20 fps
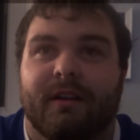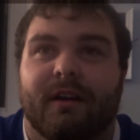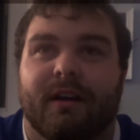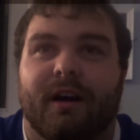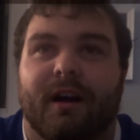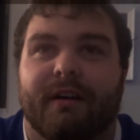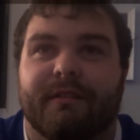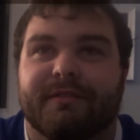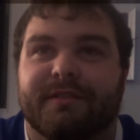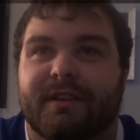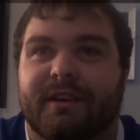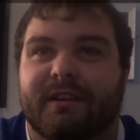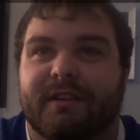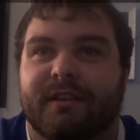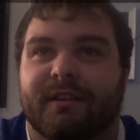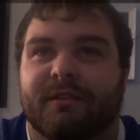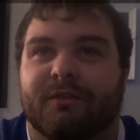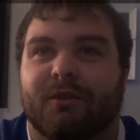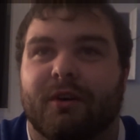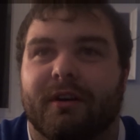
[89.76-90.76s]
obviously he
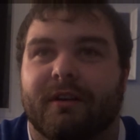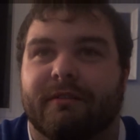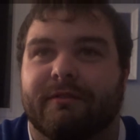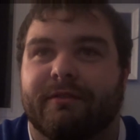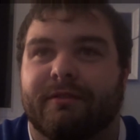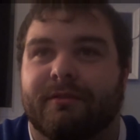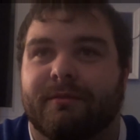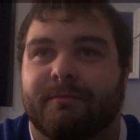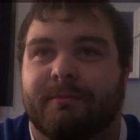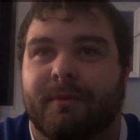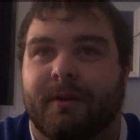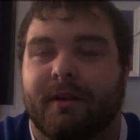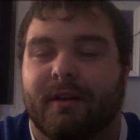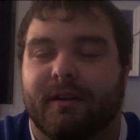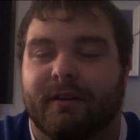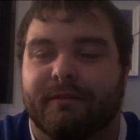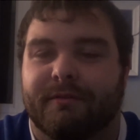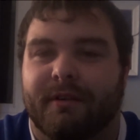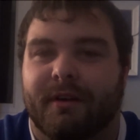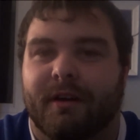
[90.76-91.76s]
did quite a bit
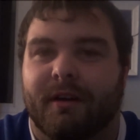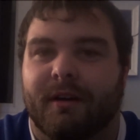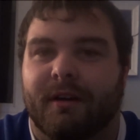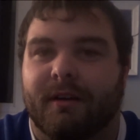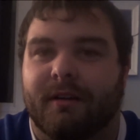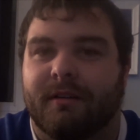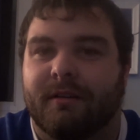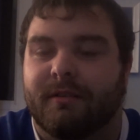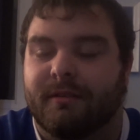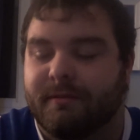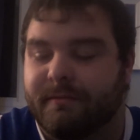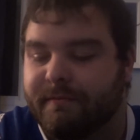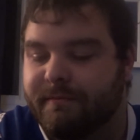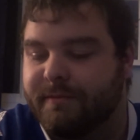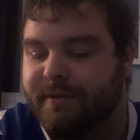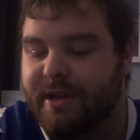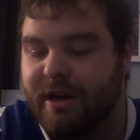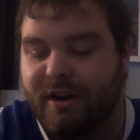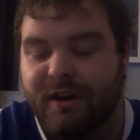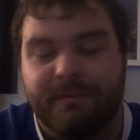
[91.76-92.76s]
of uh,
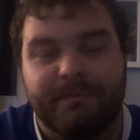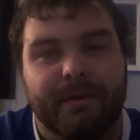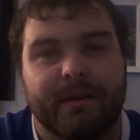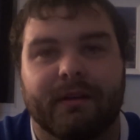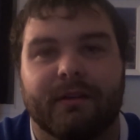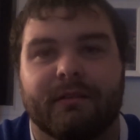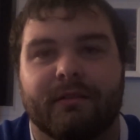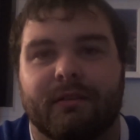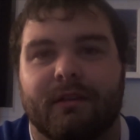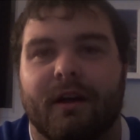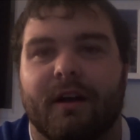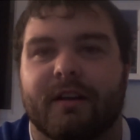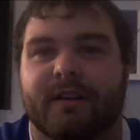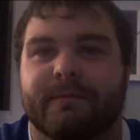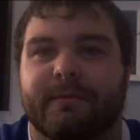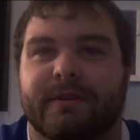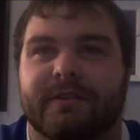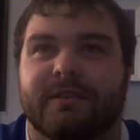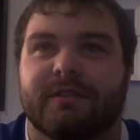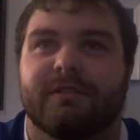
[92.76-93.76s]
cherry picking. Not as
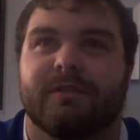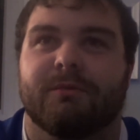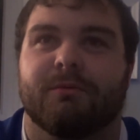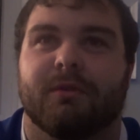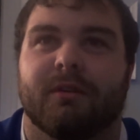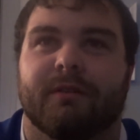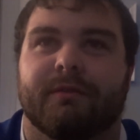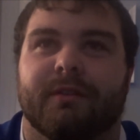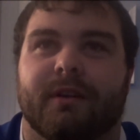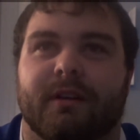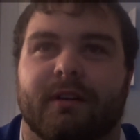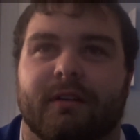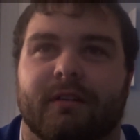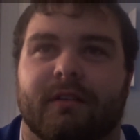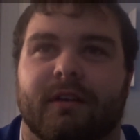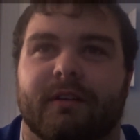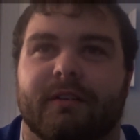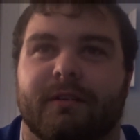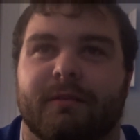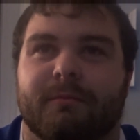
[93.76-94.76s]
much as he would have done in
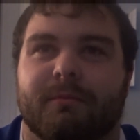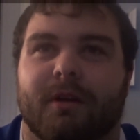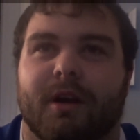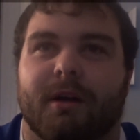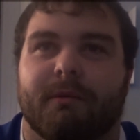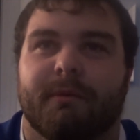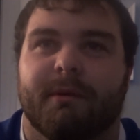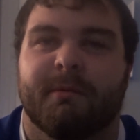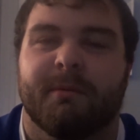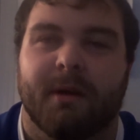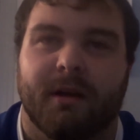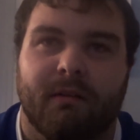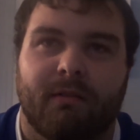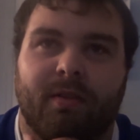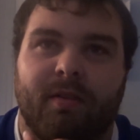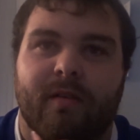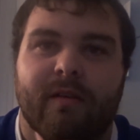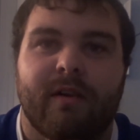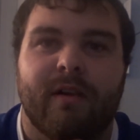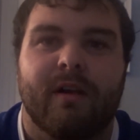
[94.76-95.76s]
London probably, but
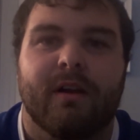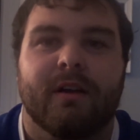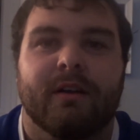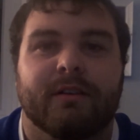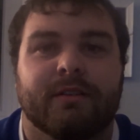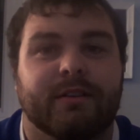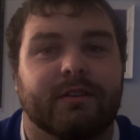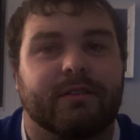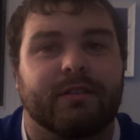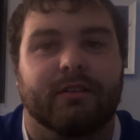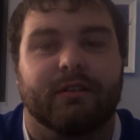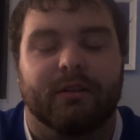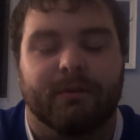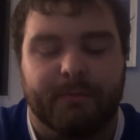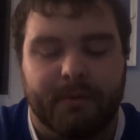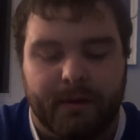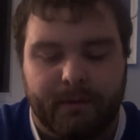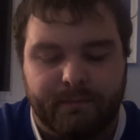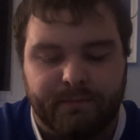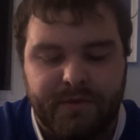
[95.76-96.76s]
just a little
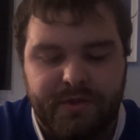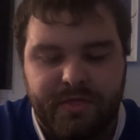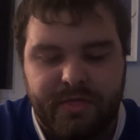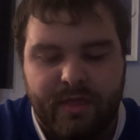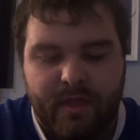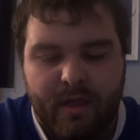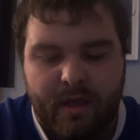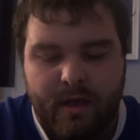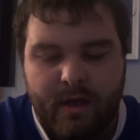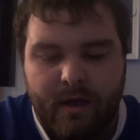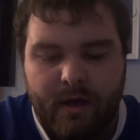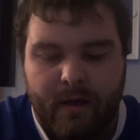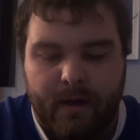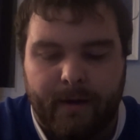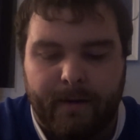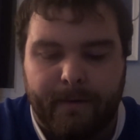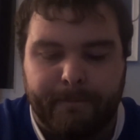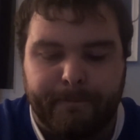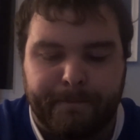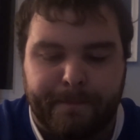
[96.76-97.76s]
bit.
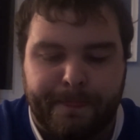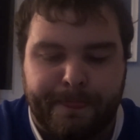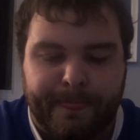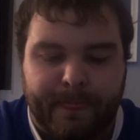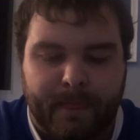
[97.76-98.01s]
Um,